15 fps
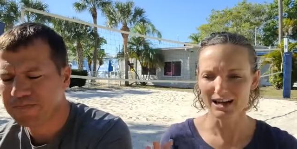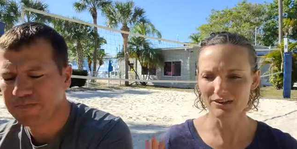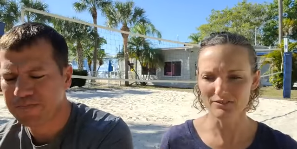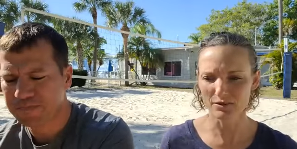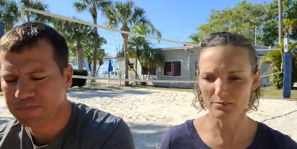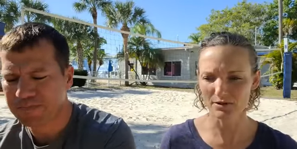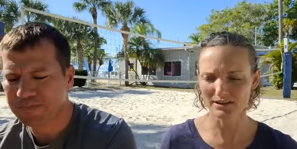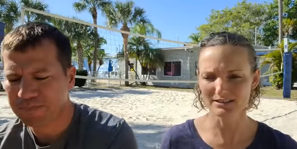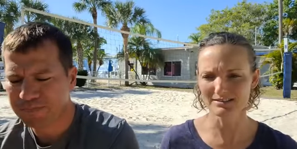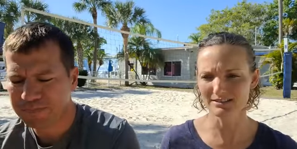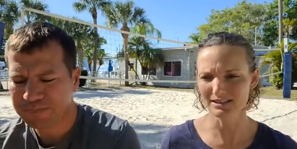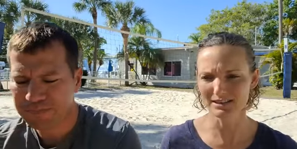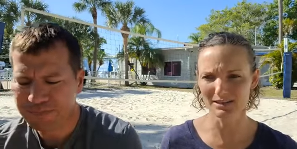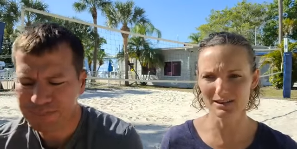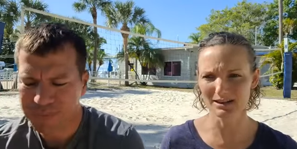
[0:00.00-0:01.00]
Speaker 1: Everybody's
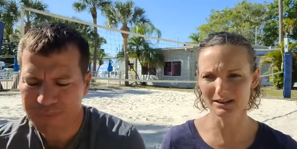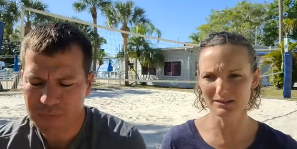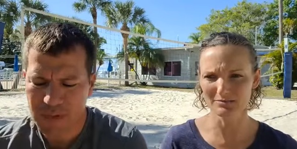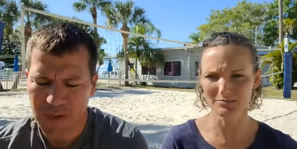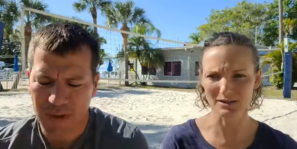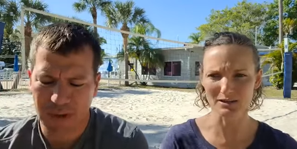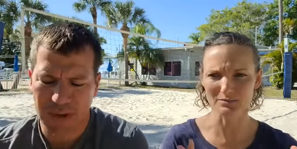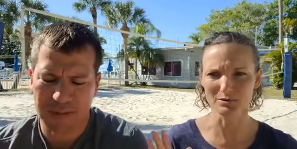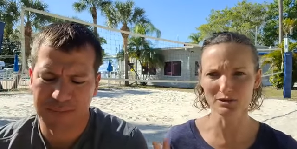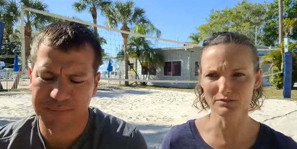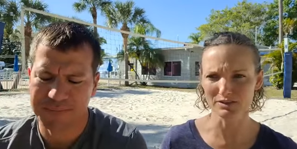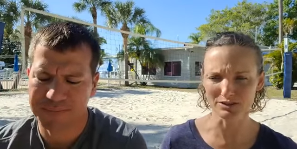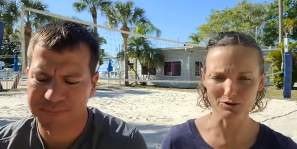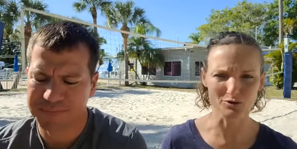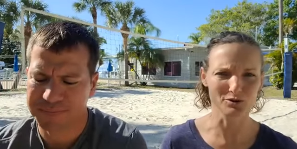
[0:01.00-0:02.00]
gonna be in
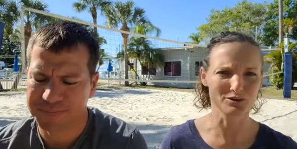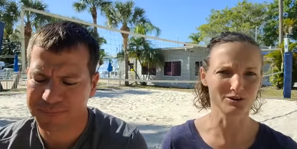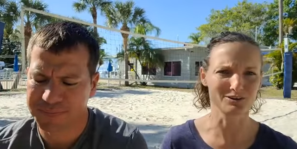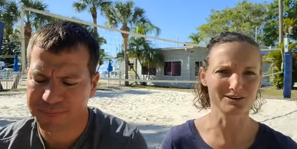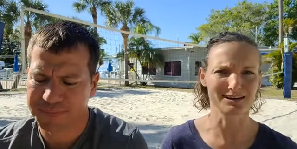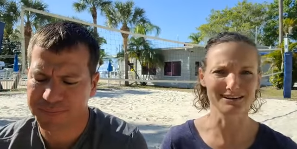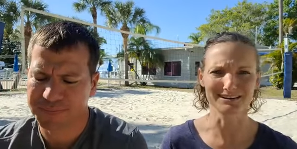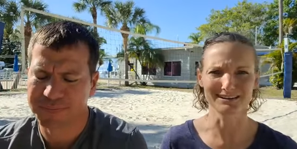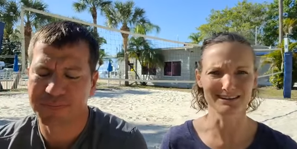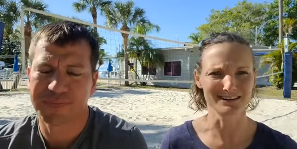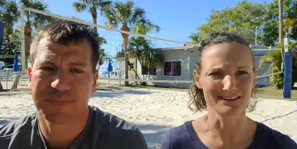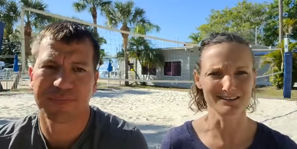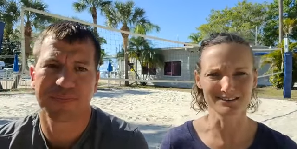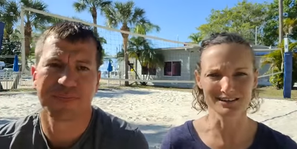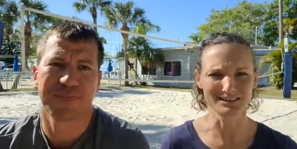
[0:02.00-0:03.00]
perfect order, and you
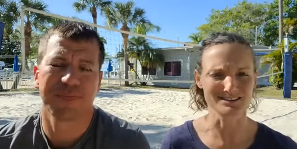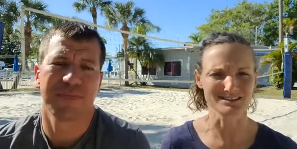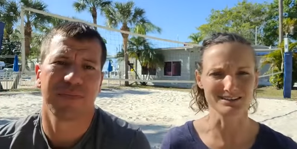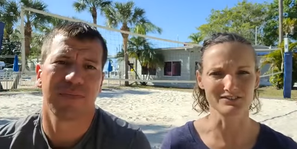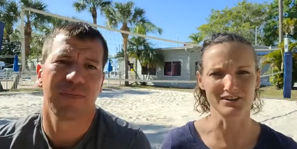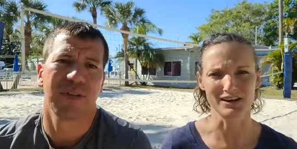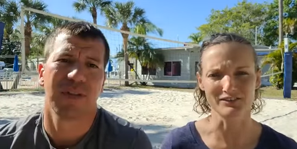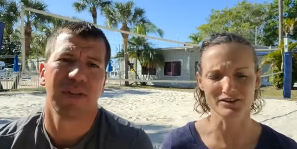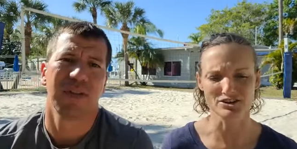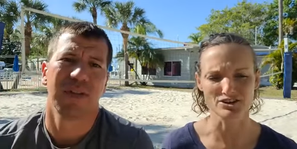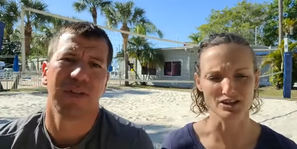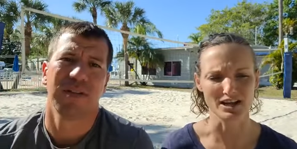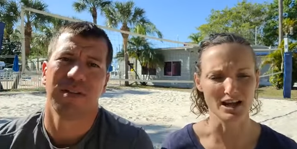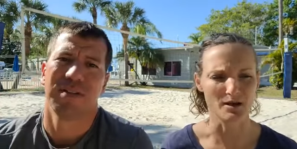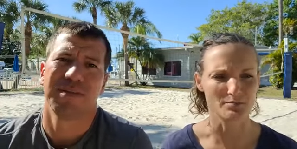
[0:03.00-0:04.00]
know that doesn't even
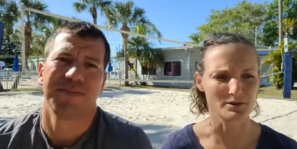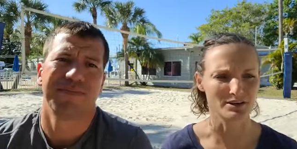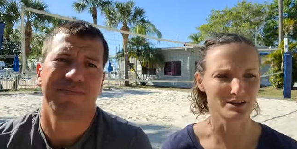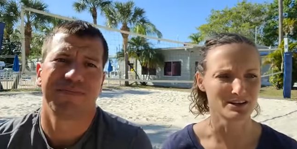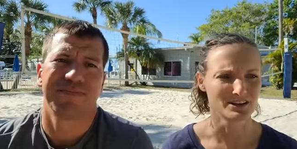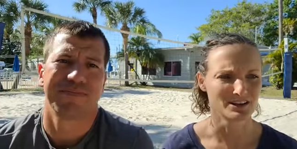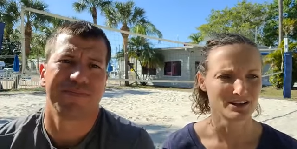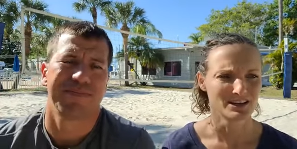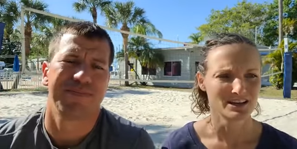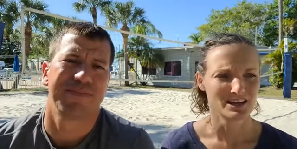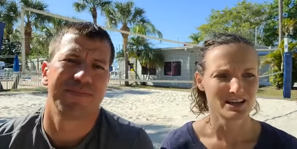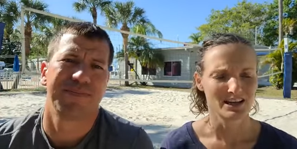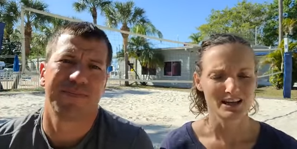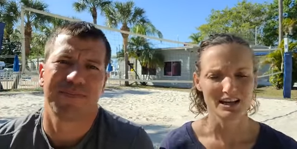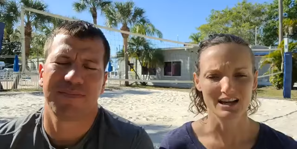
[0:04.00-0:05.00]
actually happen.
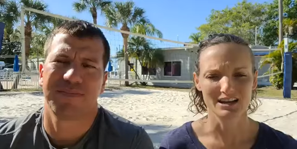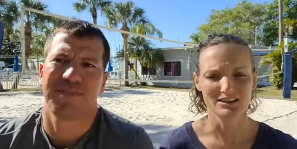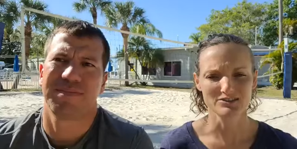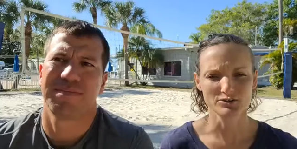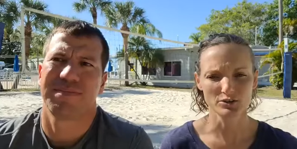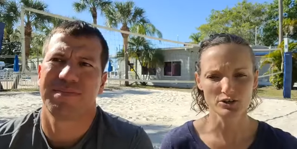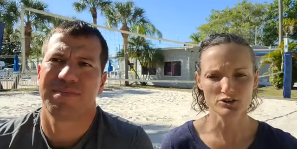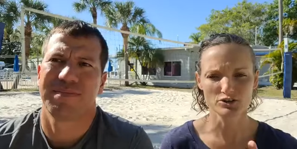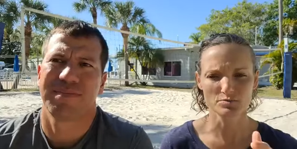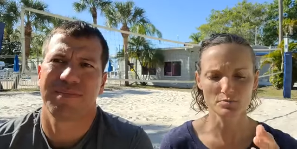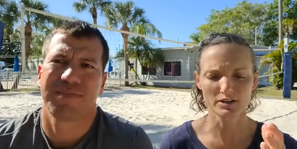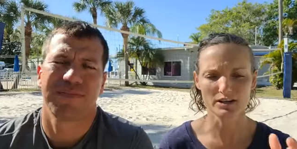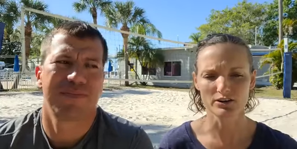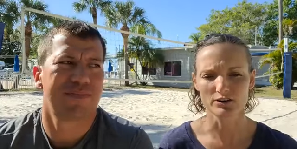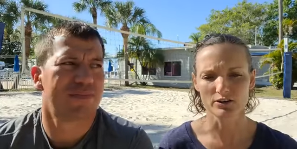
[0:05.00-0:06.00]
And so here's
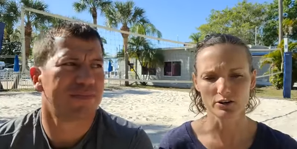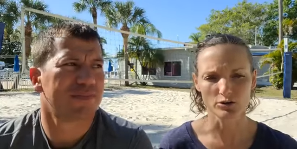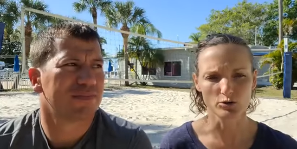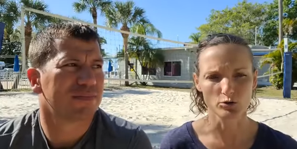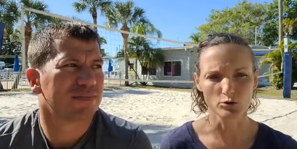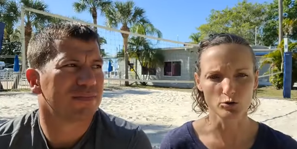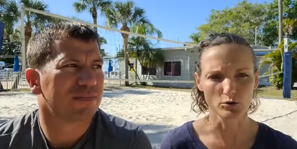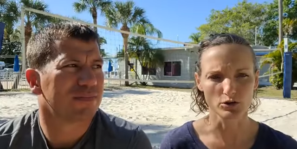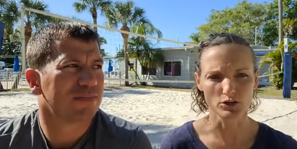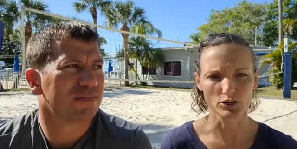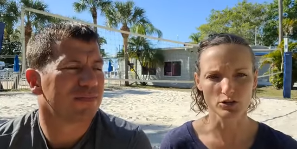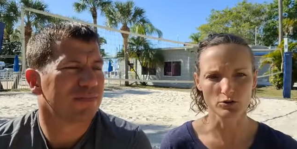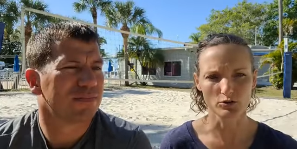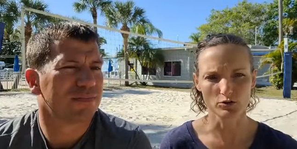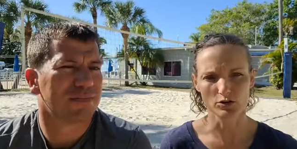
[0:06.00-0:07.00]
Peter, who
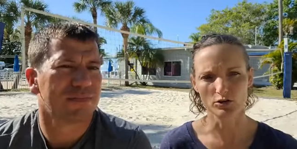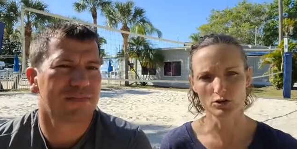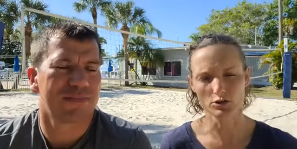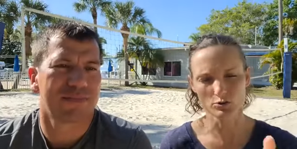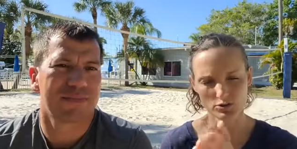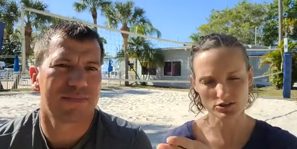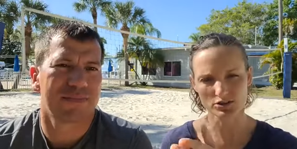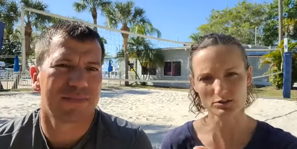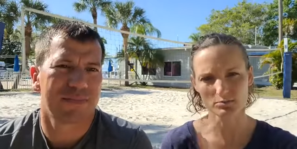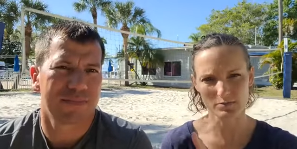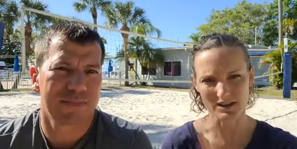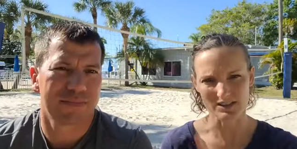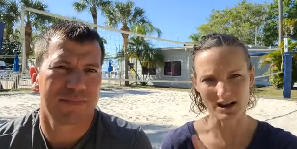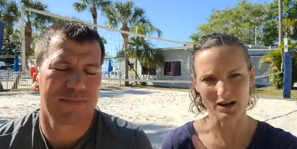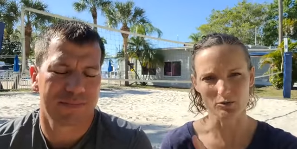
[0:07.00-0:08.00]
used to
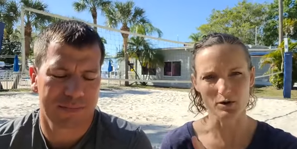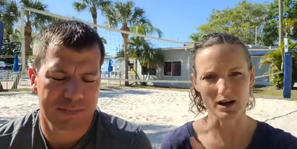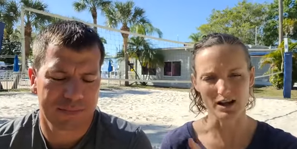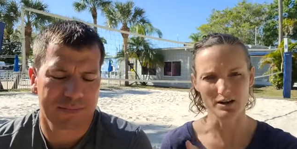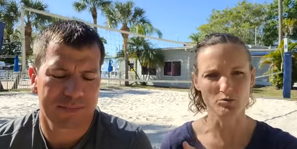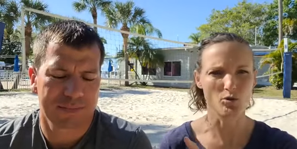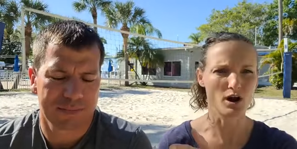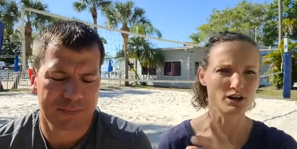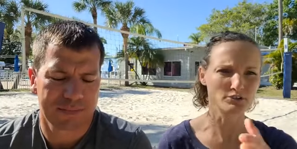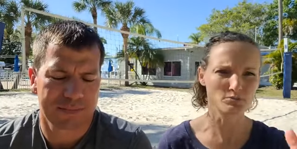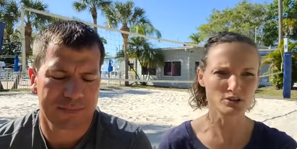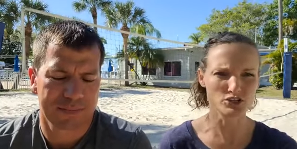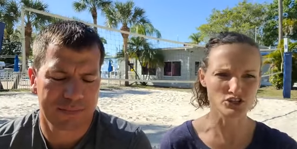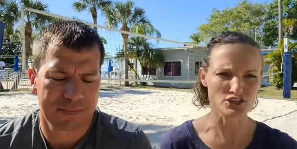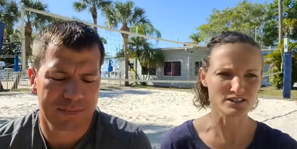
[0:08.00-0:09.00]
be that way, walked
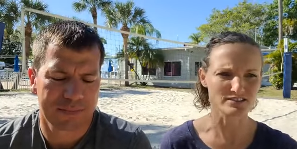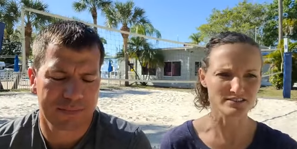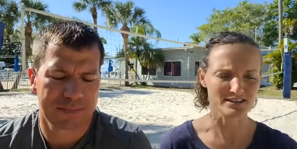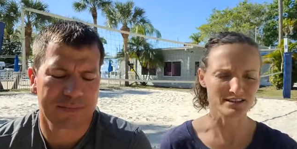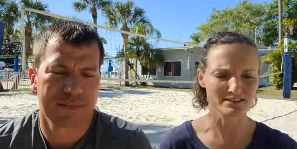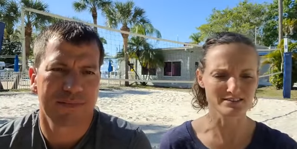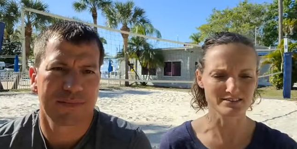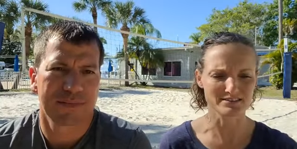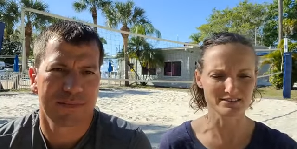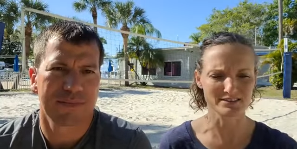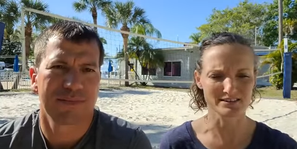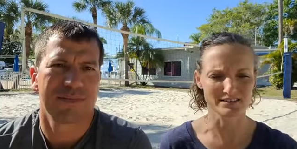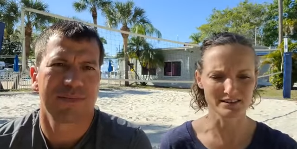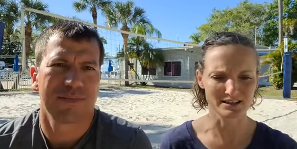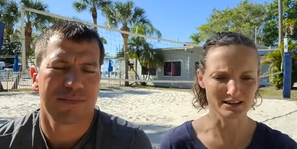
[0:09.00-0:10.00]
with Jesus,
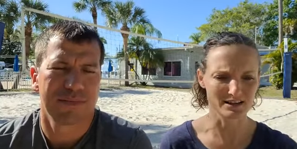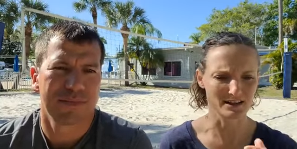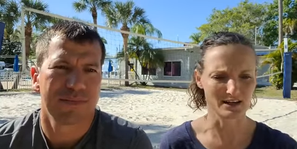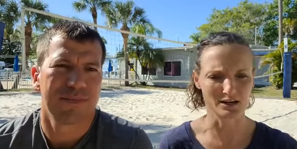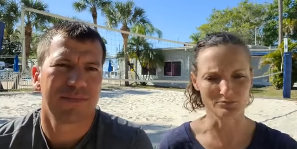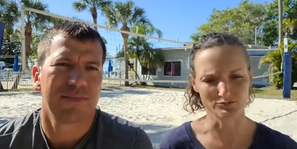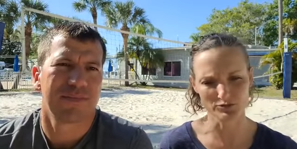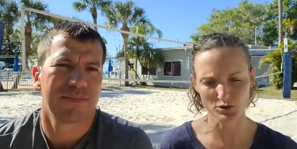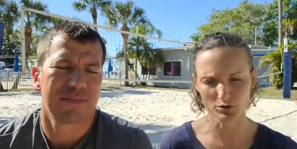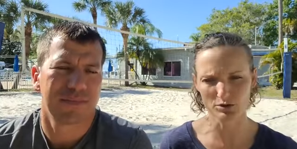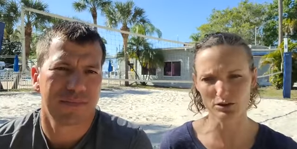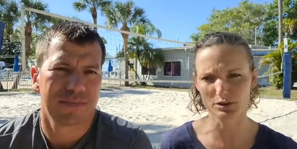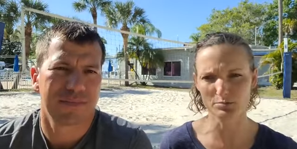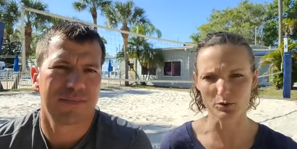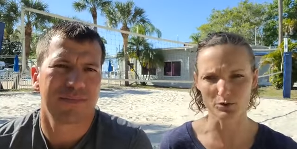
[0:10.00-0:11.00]

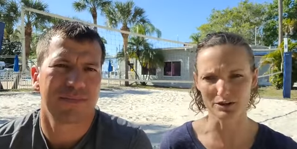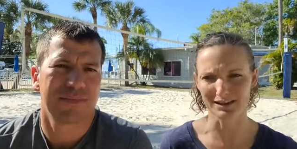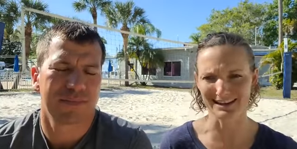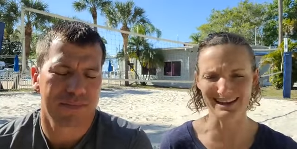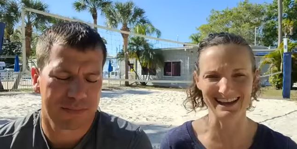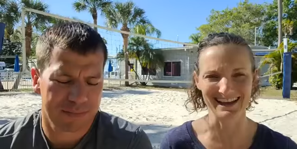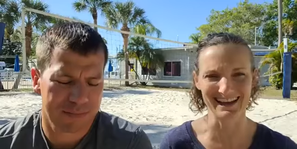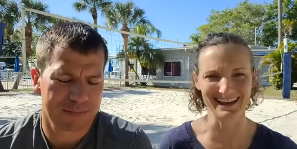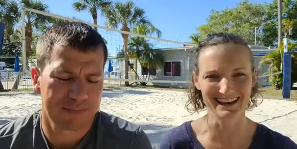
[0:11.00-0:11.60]
totally born again,